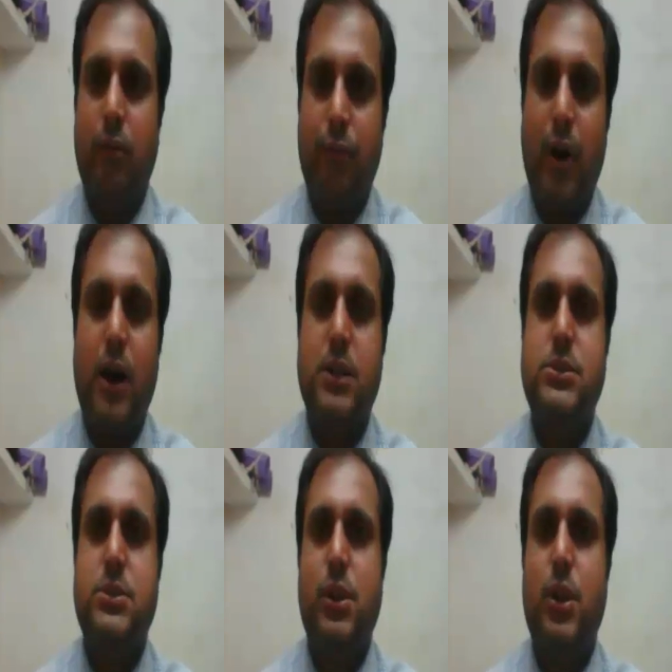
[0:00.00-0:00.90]

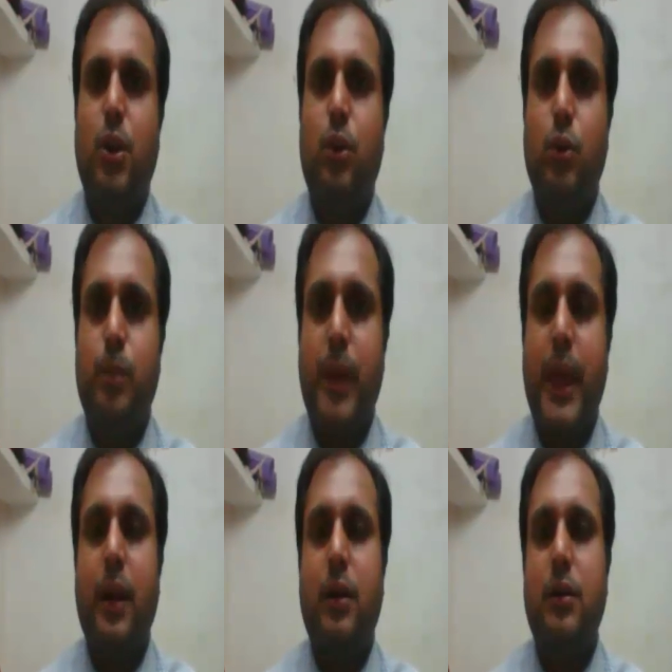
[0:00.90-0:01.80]
was to
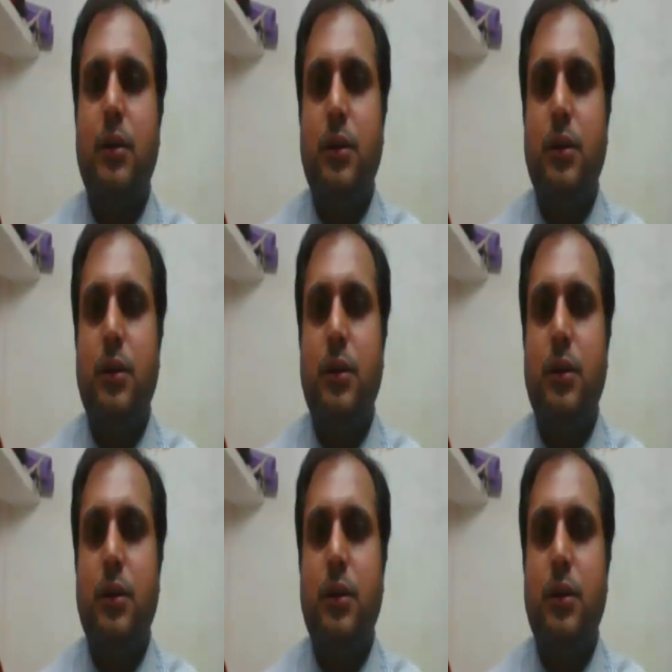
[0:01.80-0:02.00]
make